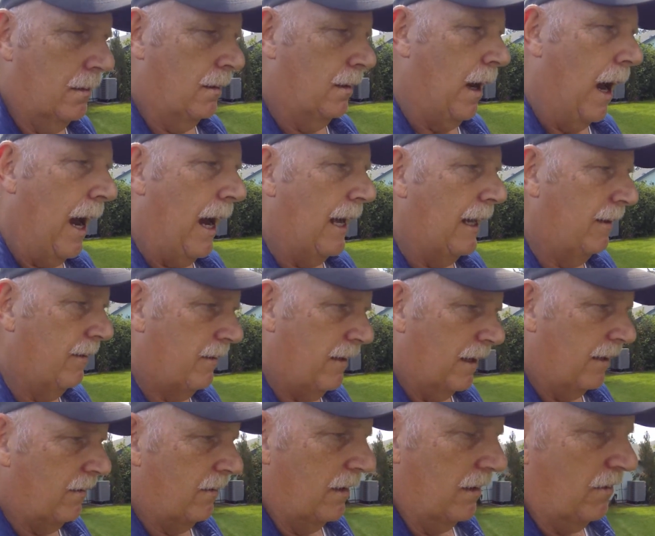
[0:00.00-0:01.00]
God
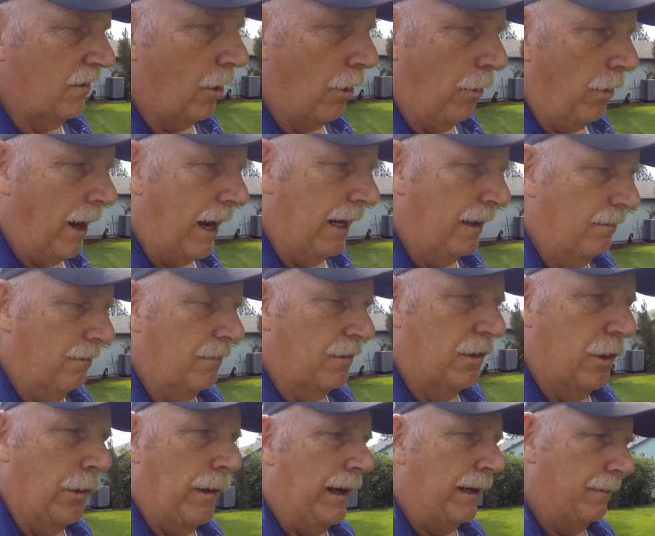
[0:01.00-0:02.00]
says it's alright.
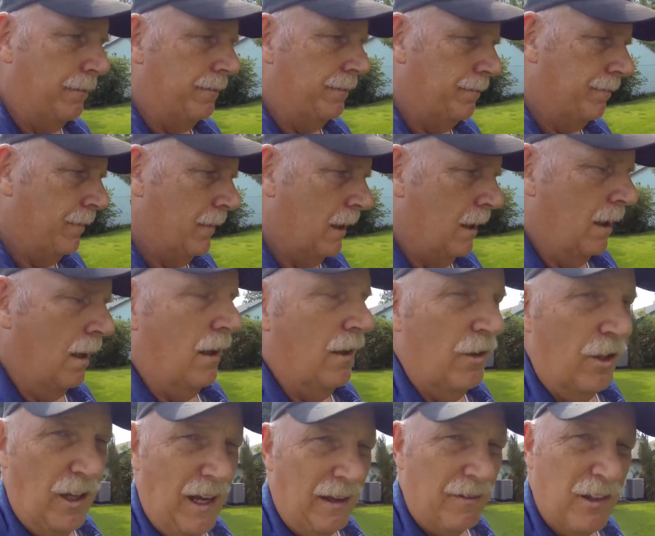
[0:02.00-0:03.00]
Do it.
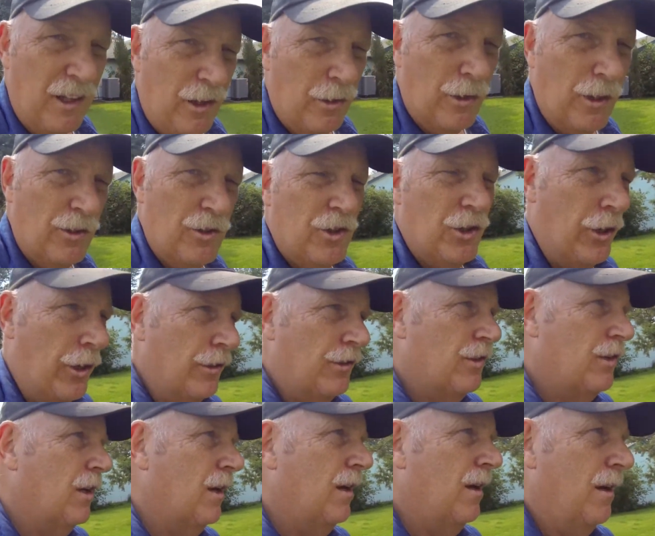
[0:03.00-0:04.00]
Do you have to go to
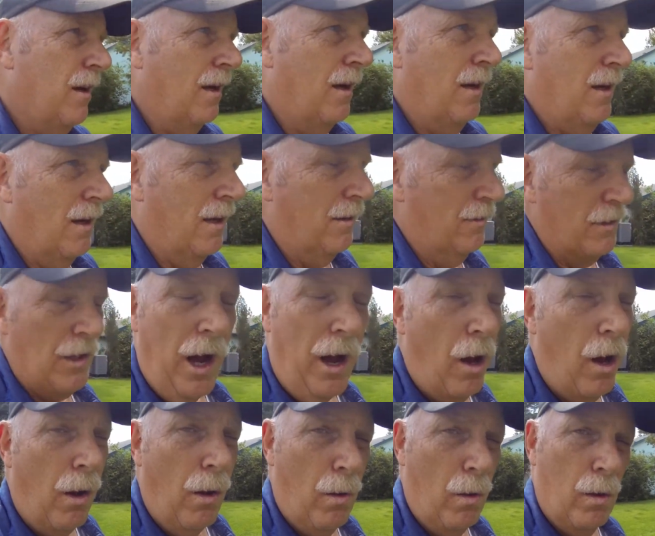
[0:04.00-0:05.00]
church?
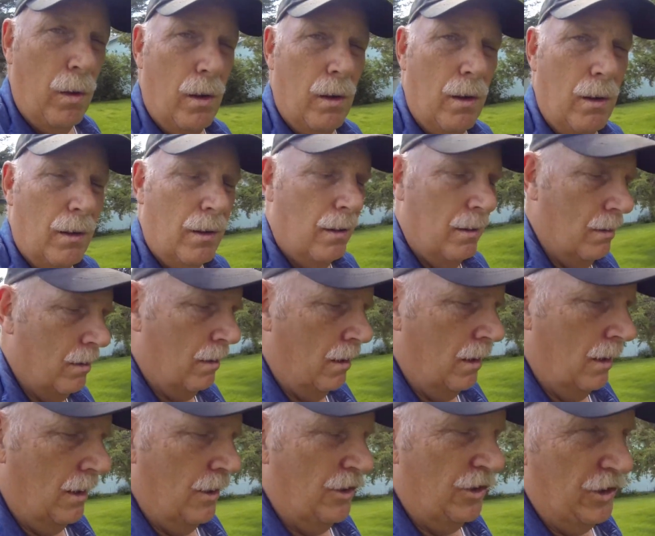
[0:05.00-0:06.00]
No.
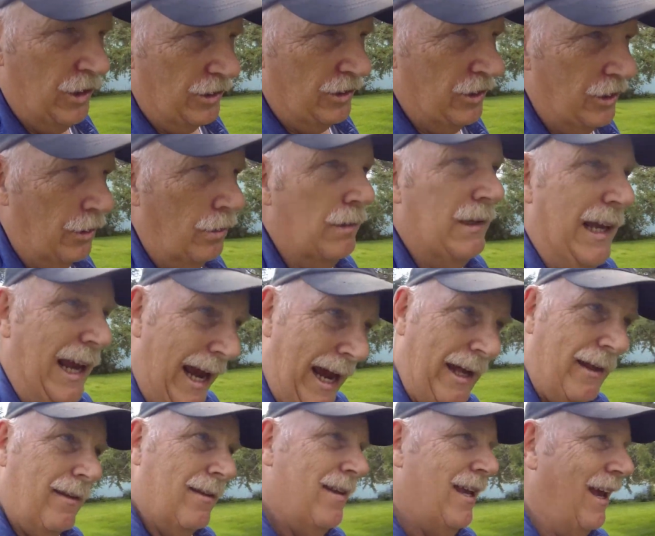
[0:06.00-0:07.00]
Should you?
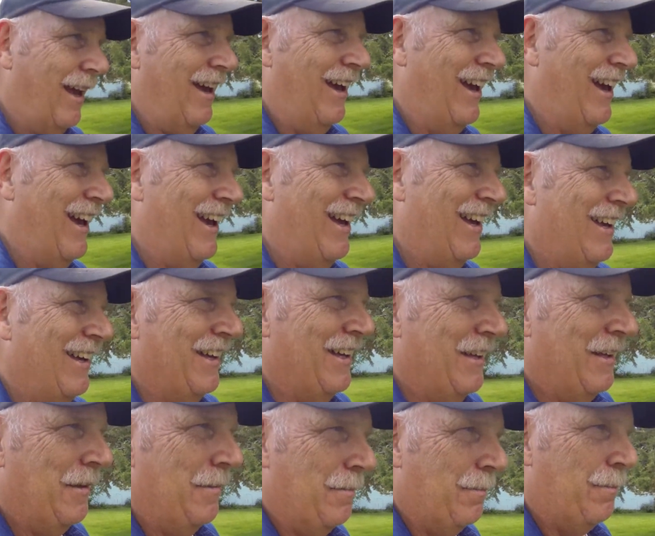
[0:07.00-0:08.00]
Yes.
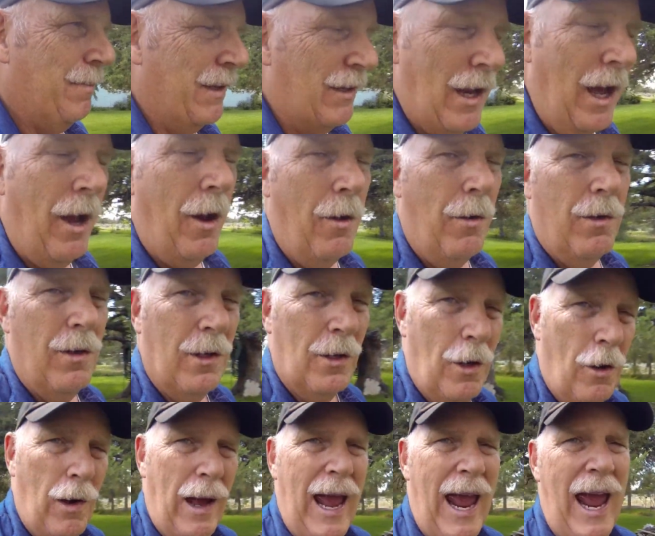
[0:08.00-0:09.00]
But no, you
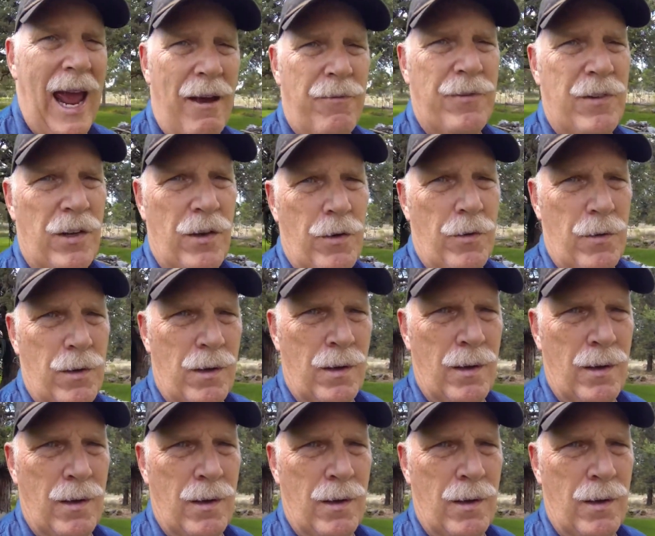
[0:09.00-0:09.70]
don't have to.